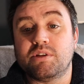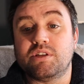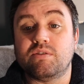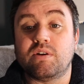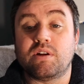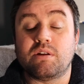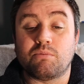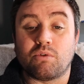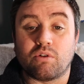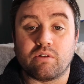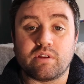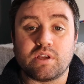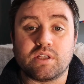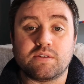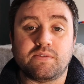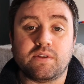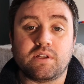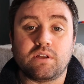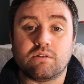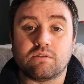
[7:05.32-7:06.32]
I do any more of
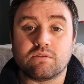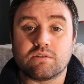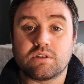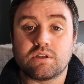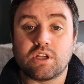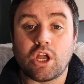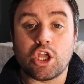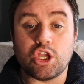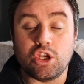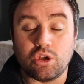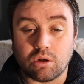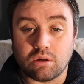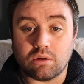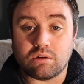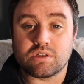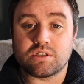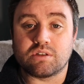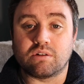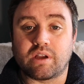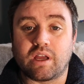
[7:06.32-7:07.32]
these videos, you'll
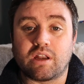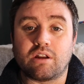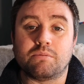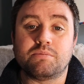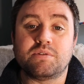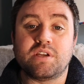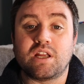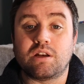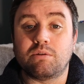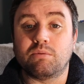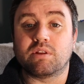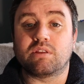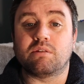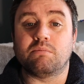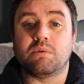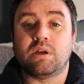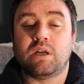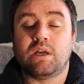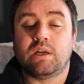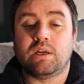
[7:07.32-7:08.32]
also get updated with
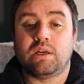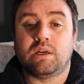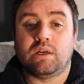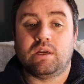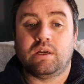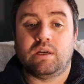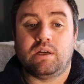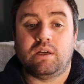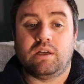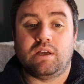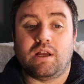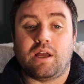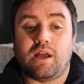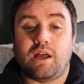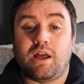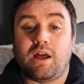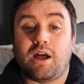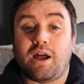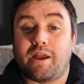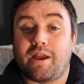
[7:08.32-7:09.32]
them.
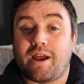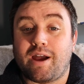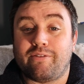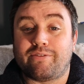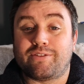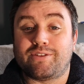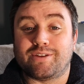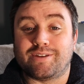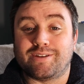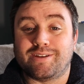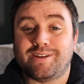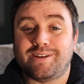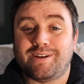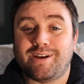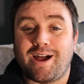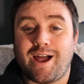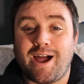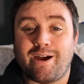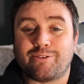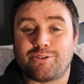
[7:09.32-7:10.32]
I have to
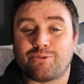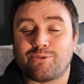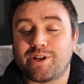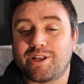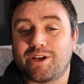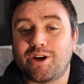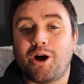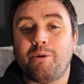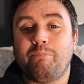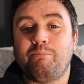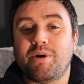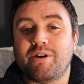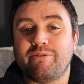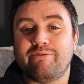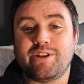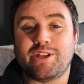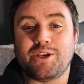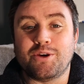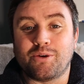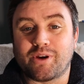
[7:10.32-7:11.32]
really up my
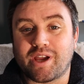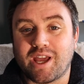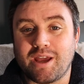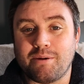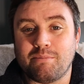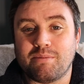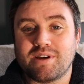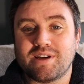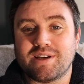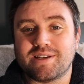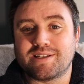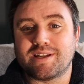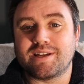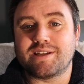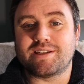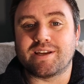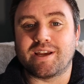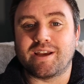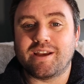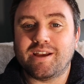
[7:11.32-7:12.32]
video game, as they
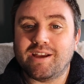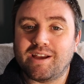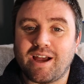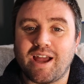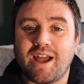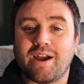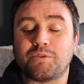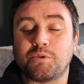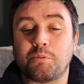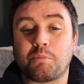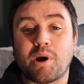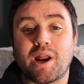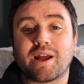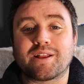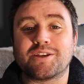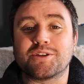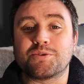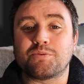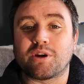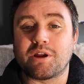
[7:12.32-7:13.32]
say. I have to
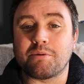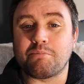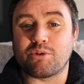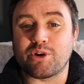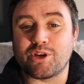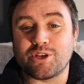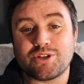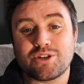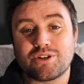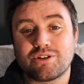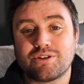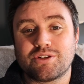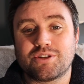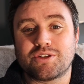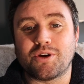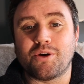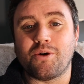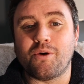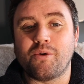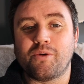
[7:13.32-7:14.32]
practice what I preach.
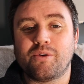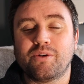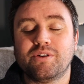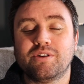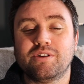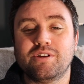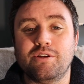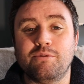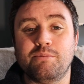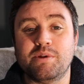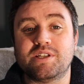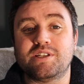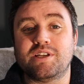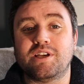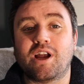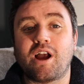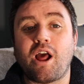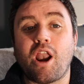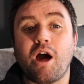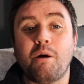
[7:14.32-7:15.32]
So you'll be
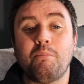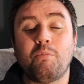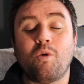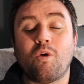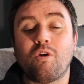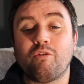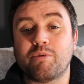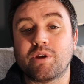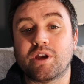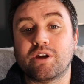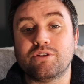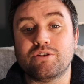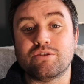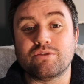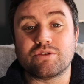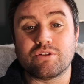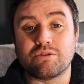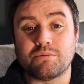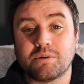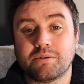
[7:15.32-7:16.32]
seeing a lot more of me on
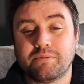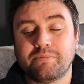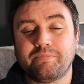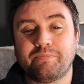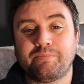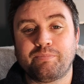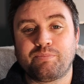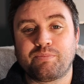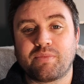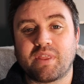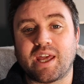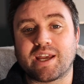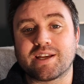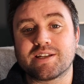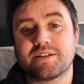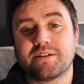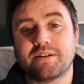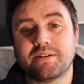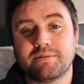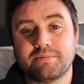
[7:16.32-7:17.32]
YouTube.
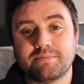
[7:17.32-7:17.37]
Thanks.